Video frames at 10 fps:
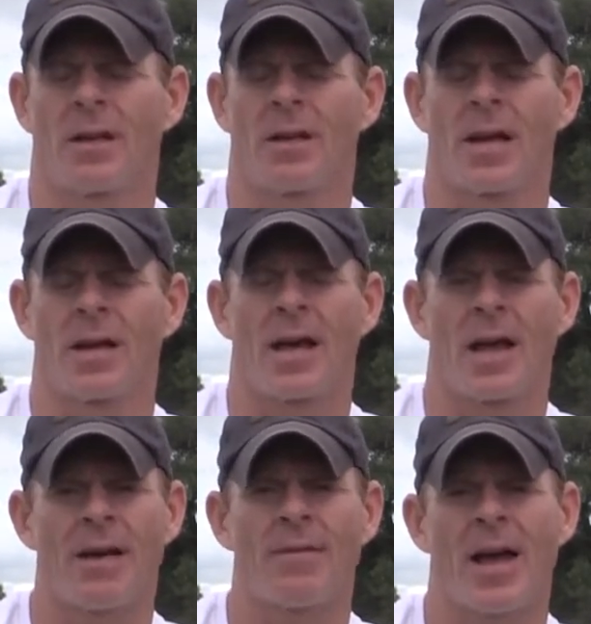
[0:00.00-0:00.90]
and I
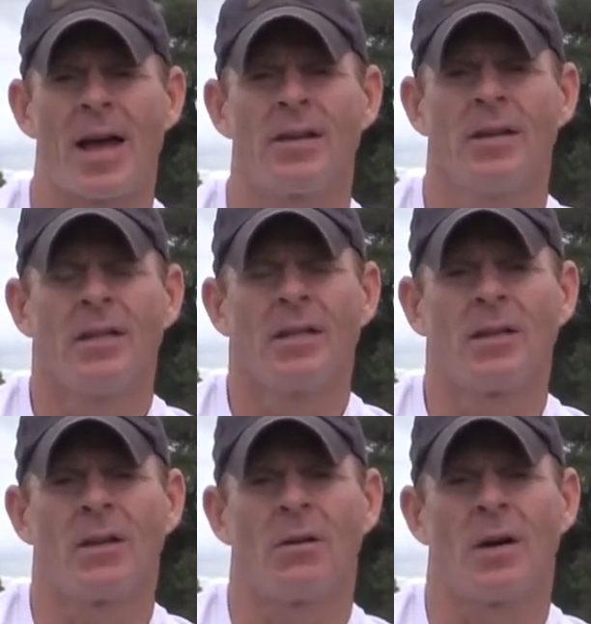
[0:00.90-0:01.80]
have had,
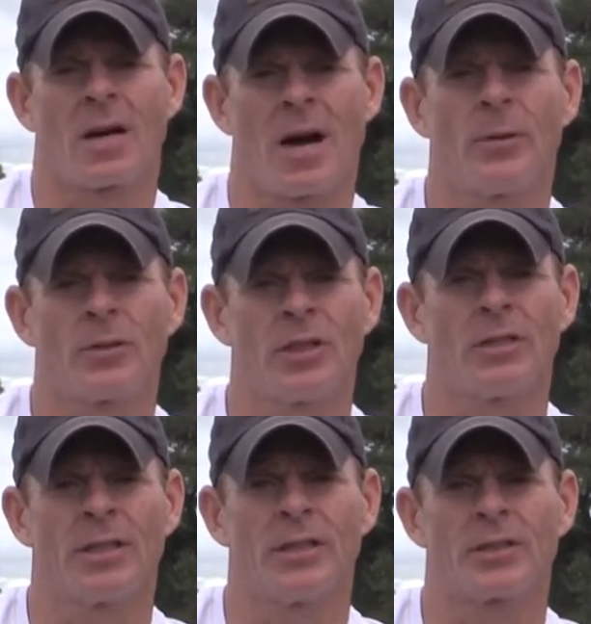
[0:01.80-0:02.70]
you know, a couple
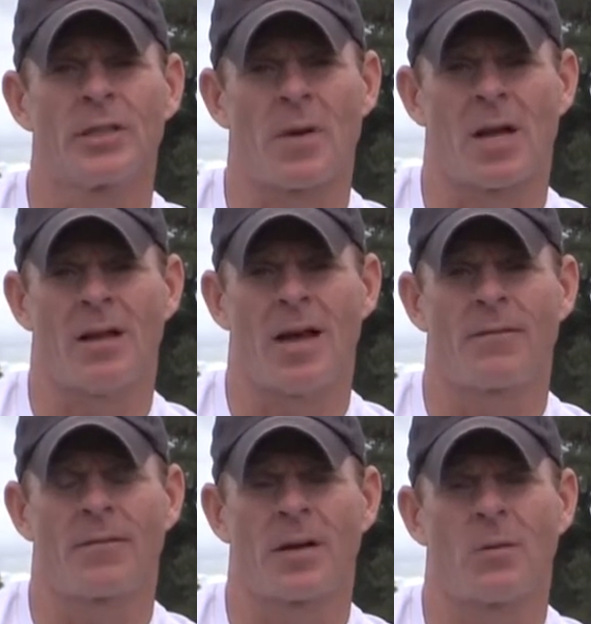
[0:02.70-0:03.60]
cheerleaders in my life.